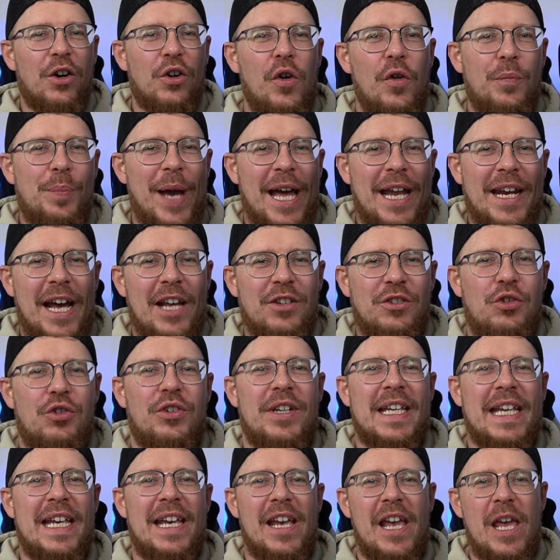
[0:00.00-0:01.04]
I love Ben Askren
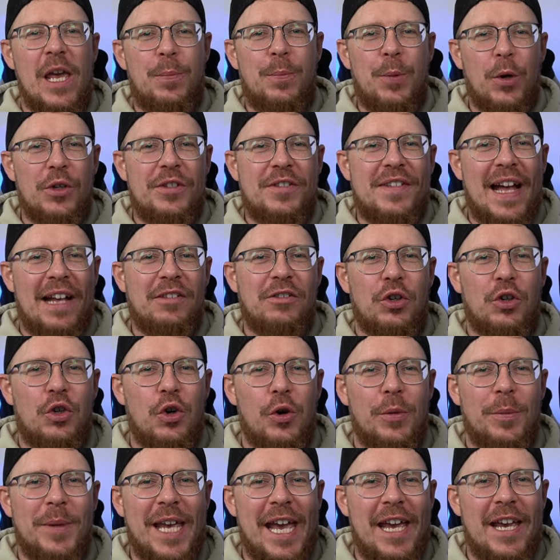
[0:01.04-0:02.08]
here. He puts Daniel
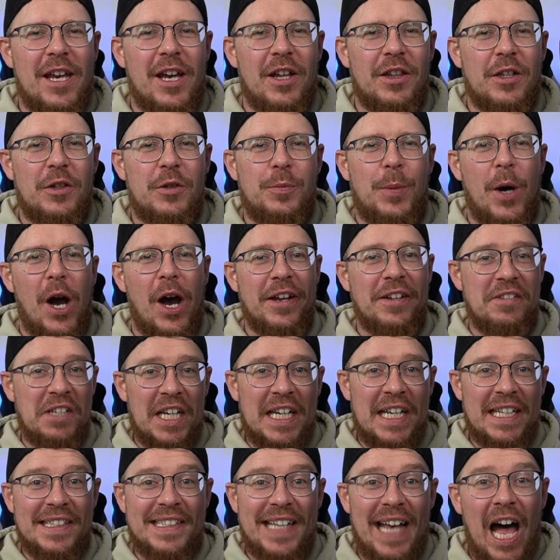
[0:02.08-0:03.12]
Cormier on the spot, and you
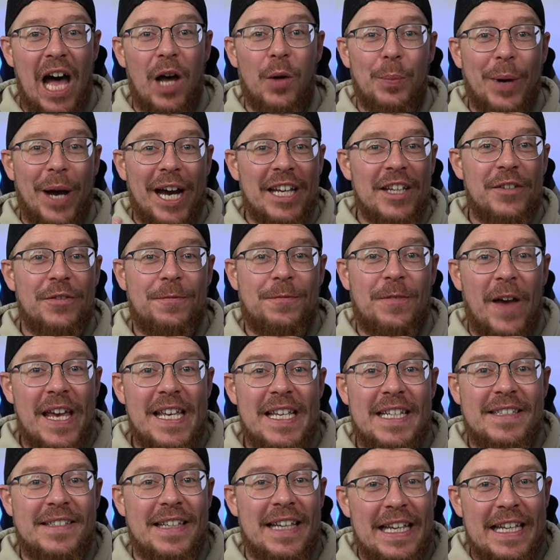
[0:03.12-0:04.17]
can tell by his
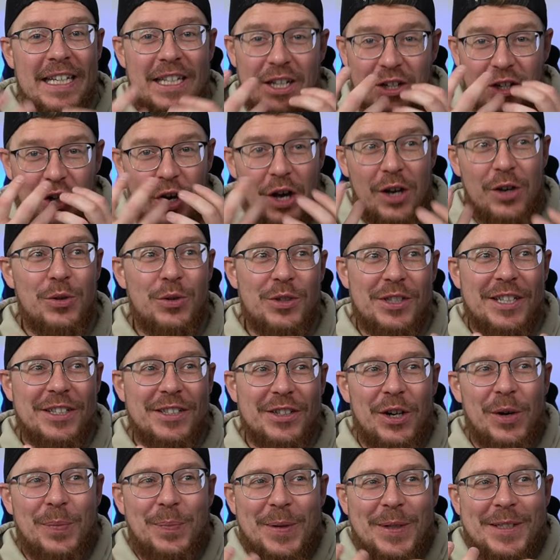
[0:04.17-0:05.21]
face, he closes
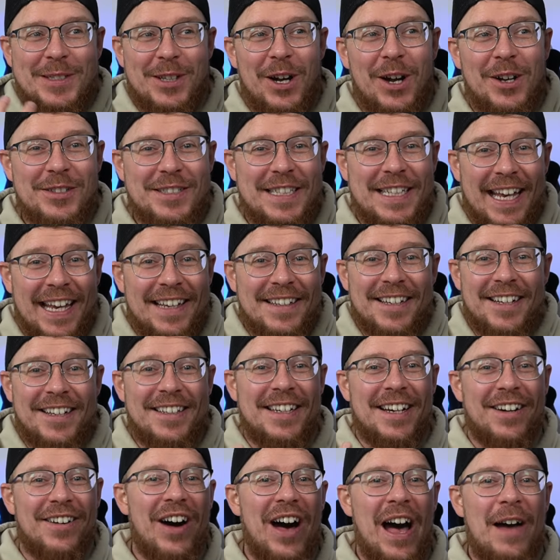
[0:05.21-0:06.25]
up. He starts giggling
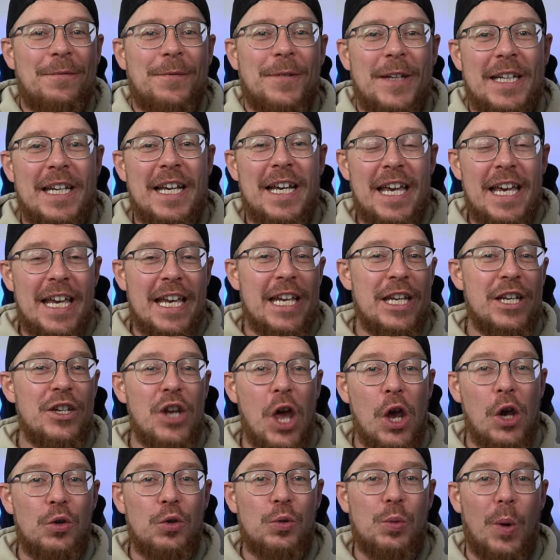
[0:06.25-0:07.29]
and laughing. He
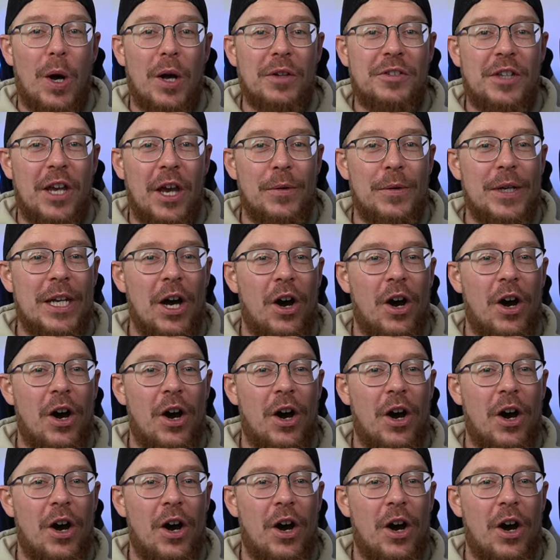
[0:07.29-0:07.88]
knows what's going